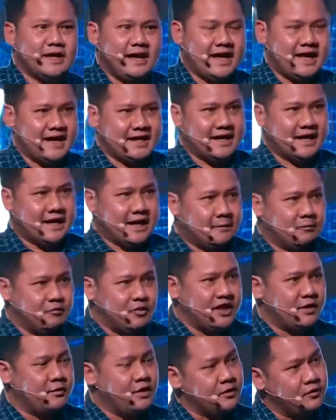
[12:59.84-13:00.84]
And
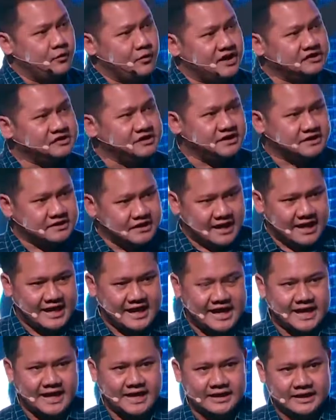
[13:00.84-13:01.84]
we will invest in
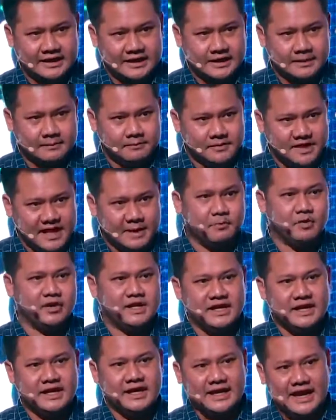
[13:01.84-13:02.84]
Thailand,
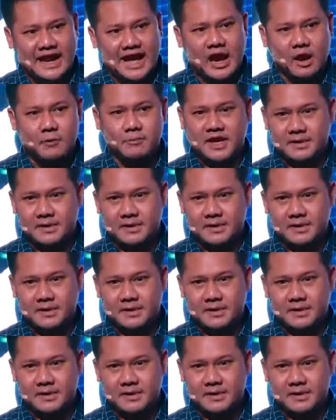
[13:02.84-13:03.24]
Cambodia, Laos,